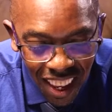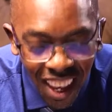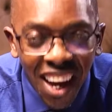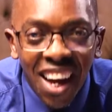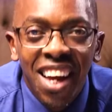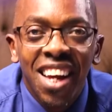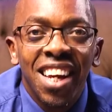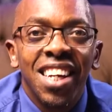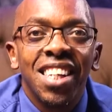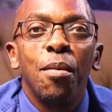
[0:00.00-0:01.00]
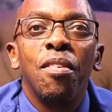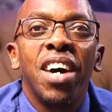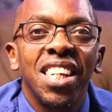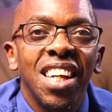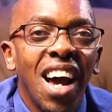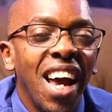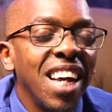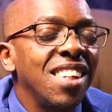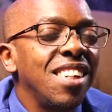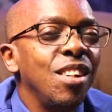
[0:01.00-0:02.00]
Yeah? Some of us are
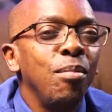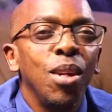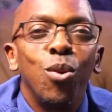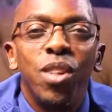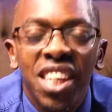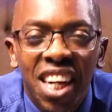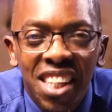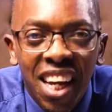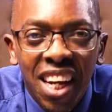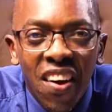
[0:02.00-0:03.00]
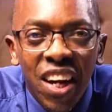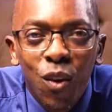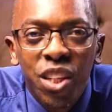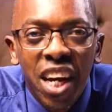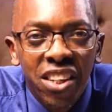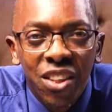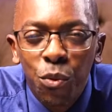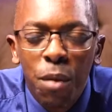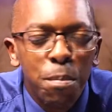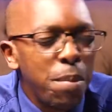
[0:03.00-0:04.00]
extremely good singers. Like now, I know church,
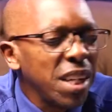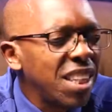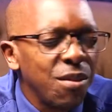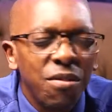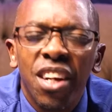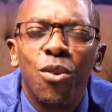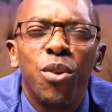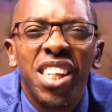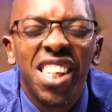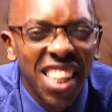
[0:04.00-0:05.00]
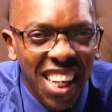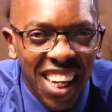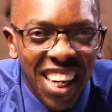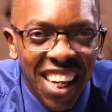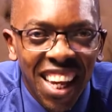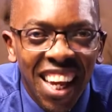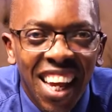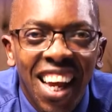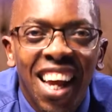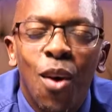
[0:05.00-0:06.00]
we are best, very good in singing.
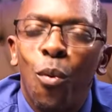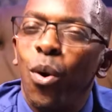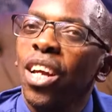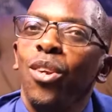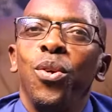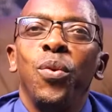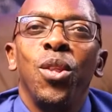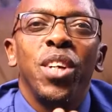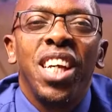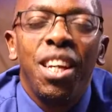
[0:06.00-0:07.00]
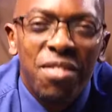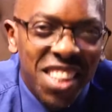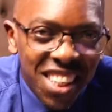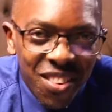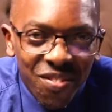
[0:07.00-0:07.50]
What are you doing with your gift?